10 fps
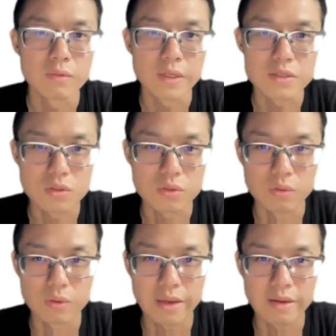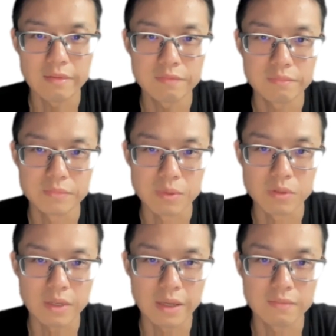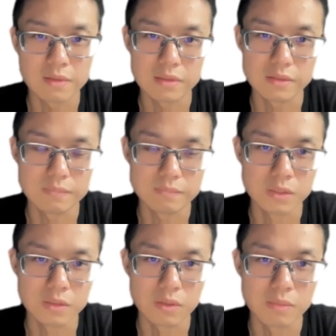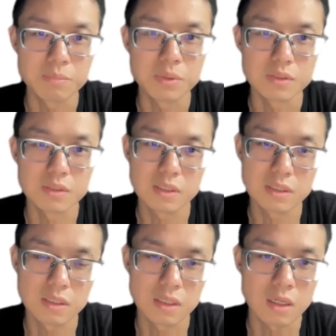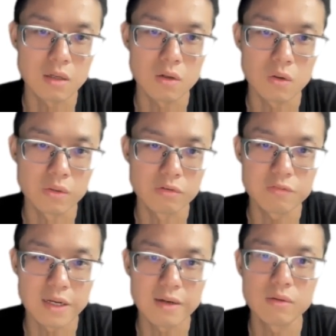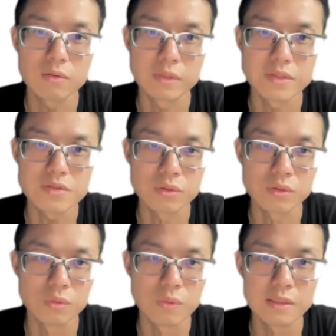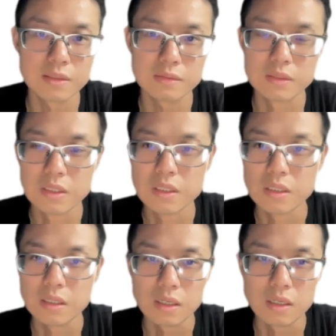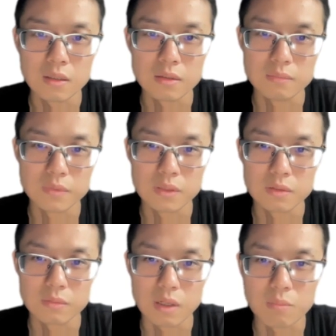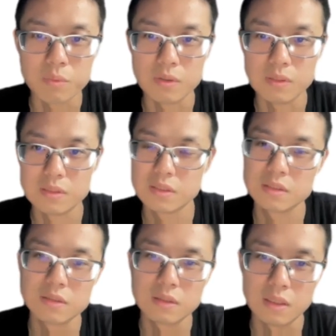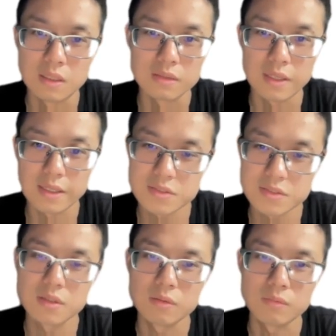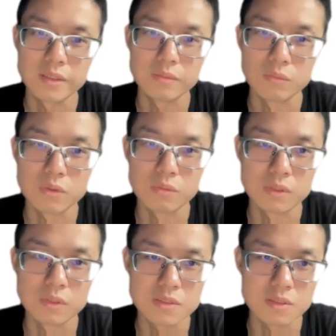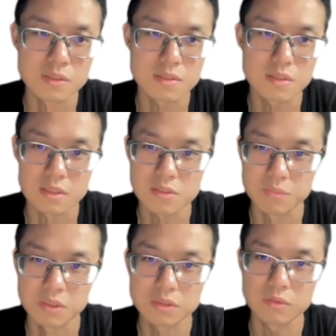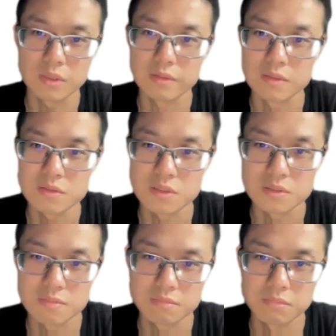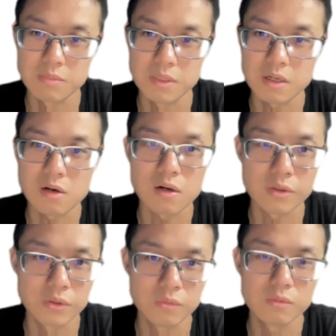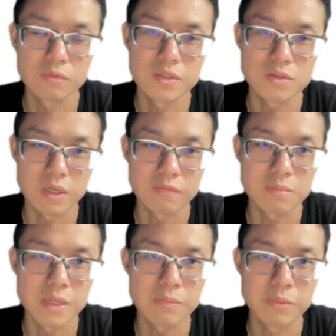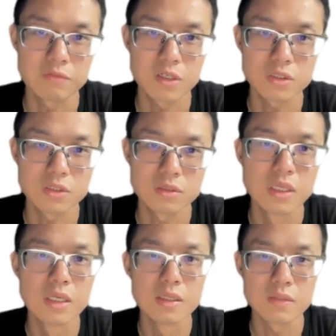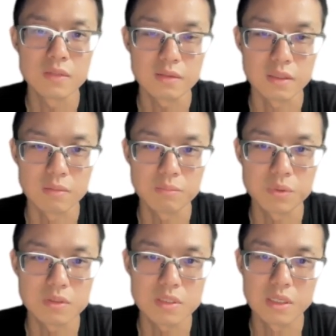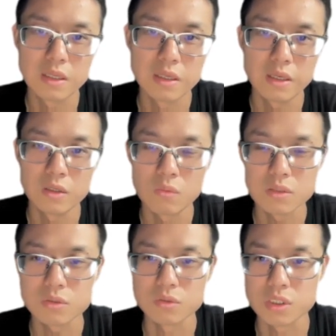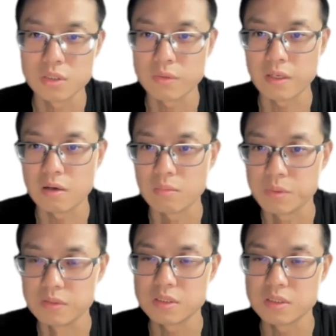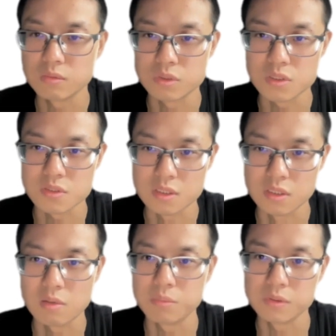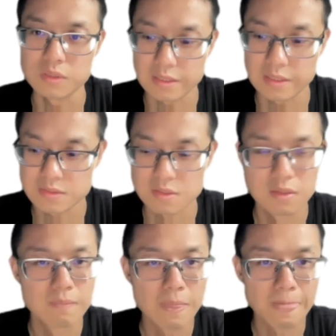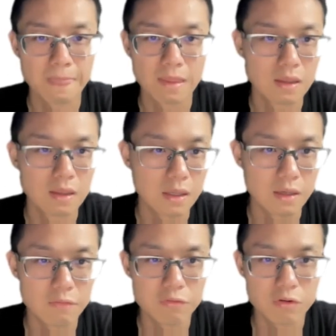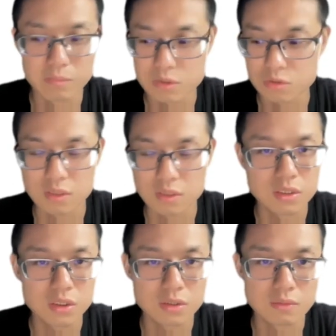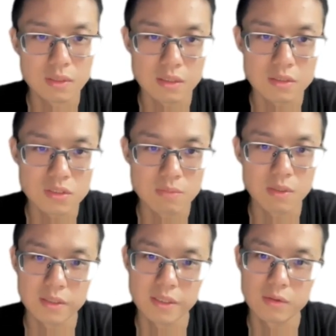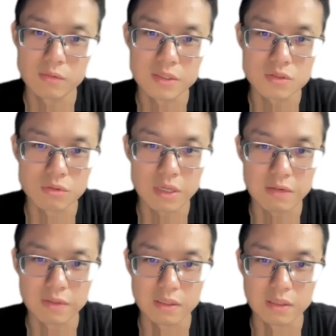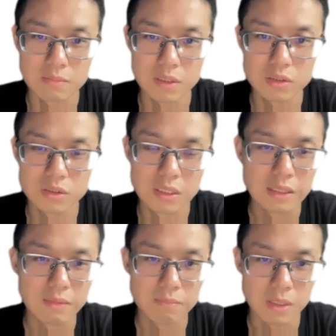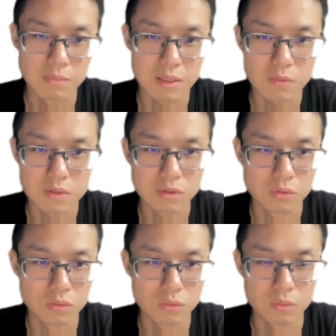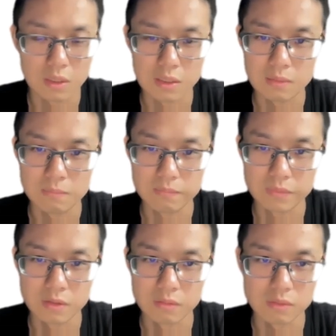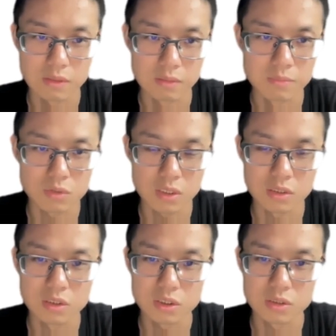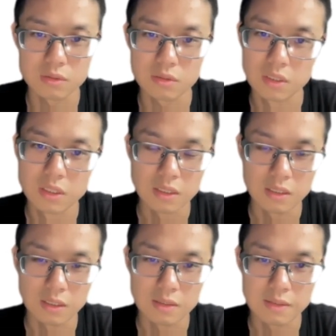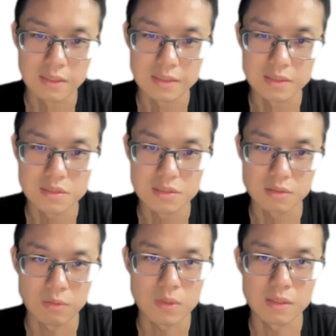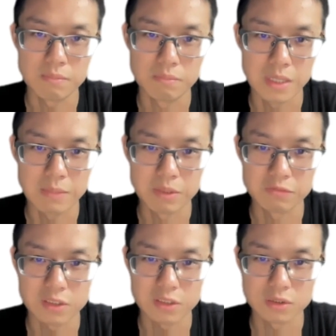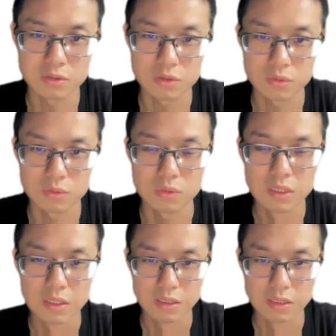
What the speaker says: right? So you have a input audio file, right? So you want to output text, right? What is this speech, right? This is maybe a how are you, right? So you have a mapping function, take the input, and you want to generate output, which is the output text. And for image recognition, similarly, right? So you have an image. Maybe I want to do image recognition. That is, I want a mapping function to